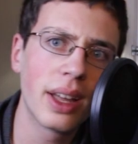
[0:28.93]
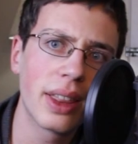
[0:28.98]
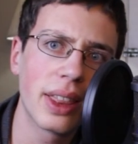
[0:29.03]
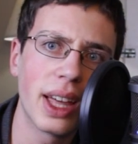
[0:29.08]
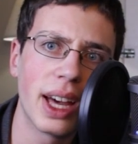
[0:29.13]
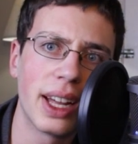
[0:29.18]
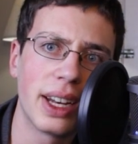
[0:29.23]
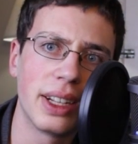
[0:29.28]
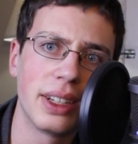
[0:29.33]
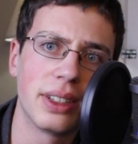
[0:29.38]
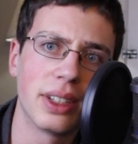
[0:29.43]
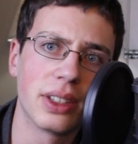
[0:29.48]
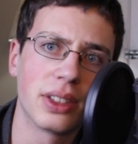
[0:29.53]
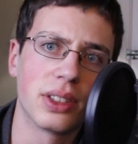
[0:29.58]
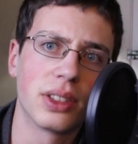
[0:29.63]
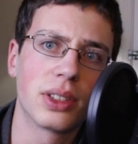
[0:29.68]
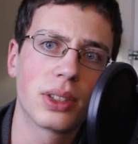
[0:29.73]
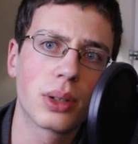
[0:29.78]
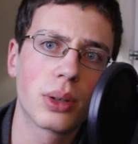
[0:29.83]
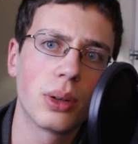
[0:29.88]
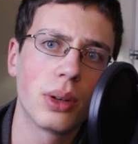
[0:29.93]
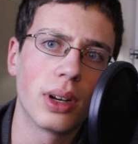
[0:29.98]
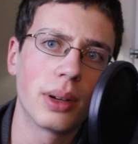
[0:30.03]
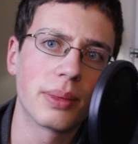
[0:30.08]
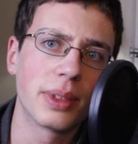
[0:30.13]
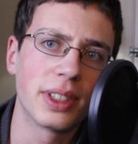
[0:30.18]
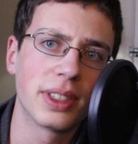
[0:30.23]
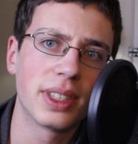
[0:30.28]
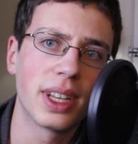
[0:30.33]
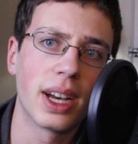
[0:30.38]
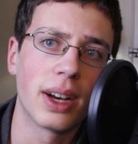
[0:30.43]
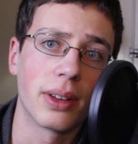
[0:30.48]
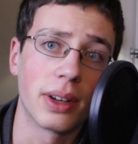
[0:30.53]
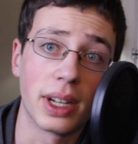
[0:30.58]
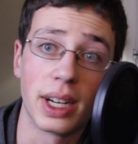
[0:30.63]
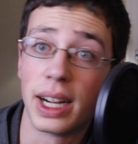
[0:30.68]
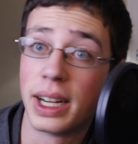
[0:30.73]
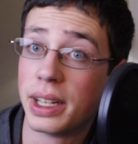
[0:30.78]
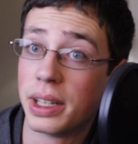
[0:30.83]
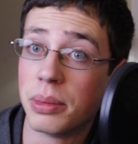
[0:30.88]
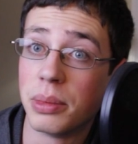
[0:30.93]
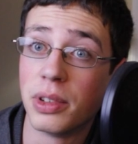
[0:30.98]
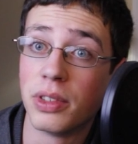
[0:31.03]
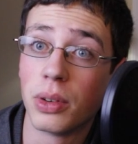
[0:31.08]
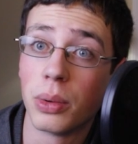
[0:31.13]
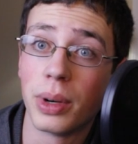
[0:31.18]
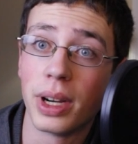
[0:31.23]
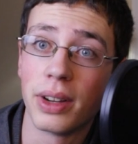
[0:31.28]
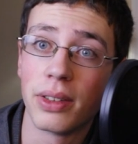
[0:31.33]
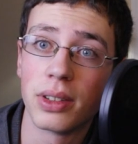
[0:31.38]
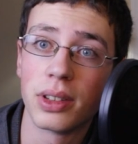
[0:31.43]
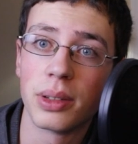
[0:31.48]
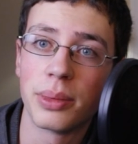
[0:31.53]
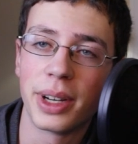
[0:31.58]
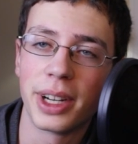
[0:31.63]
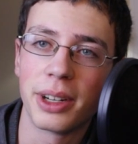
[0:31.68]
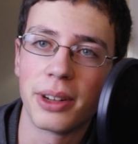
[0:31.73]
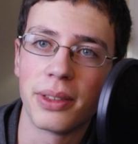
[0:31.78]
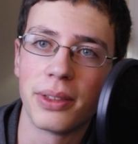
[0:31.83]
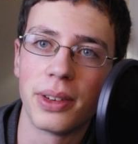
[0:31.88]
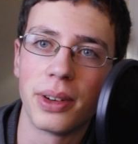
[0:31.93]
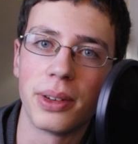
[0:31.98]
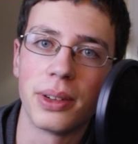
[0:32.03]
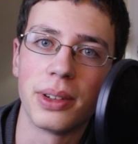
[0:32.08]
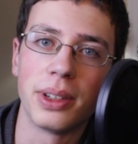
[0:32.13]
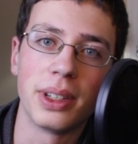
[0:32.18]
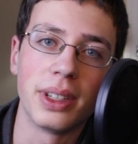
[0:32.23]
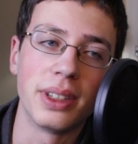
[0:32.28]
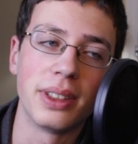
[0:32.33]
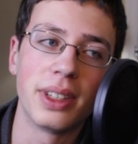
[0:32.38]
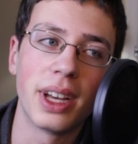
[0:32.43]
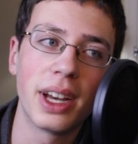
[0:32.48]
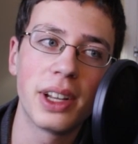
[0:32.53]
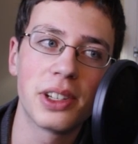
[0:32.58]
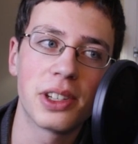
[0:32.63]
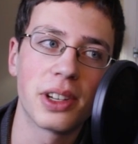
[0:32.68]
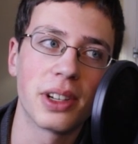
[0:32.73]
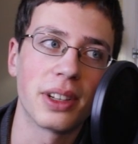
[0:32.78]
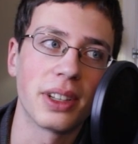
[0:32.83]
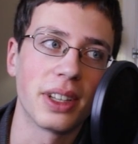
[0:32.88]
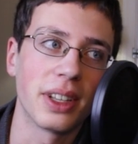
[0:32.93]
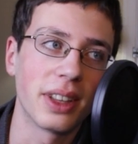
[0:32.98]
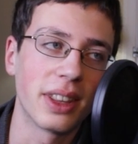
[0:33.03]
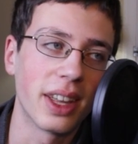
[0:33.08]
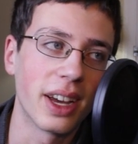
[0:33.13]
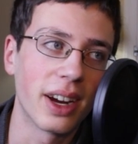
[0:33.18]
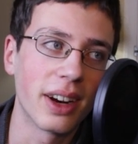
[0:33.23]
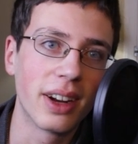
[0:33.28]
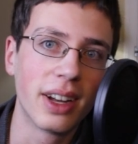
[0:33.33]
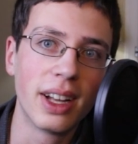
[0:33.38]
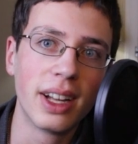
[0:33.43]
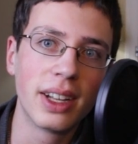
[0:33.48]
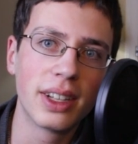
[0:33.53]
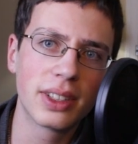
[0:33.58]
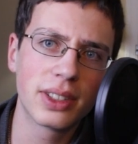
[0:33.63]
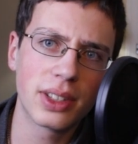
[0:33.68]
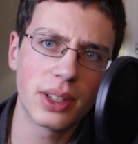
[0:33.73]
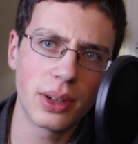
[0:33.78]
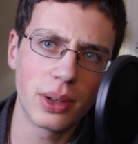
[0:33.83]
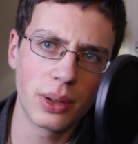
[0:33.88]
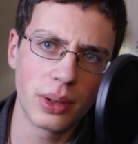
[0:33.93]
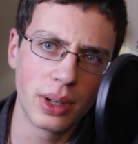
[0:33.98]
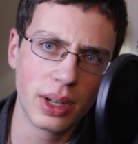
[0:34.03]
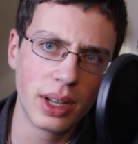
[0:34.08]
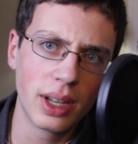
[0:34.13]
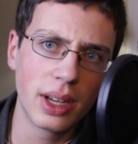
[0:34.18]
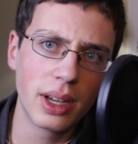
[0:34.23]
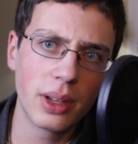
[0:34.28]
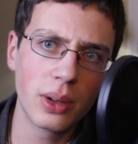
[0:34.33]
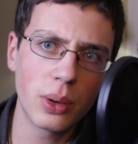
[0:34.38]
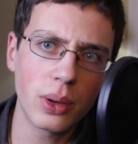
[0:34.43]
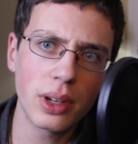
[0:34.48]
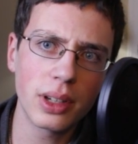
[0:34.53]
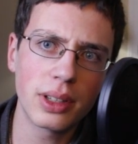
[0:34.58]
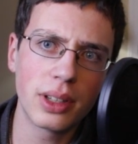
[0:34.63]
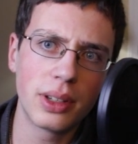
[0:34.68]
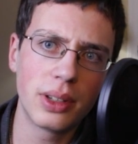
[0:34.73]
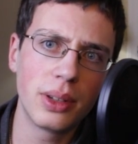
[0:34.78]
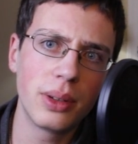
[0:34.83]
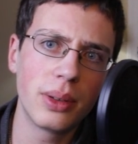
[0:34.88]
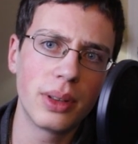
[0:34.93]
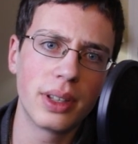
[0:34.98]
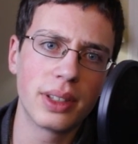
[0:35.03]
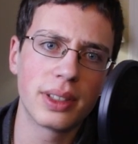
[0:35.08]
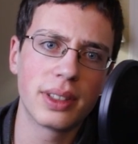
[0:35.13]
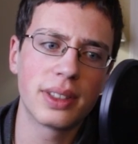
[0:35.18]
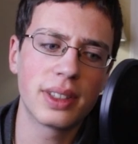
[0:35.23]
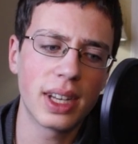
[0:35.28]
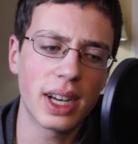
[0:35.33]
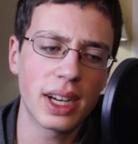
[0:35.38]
that it doesn't screw up the sound. And I did move away from the microphone intentionally there. So in order to do this, it's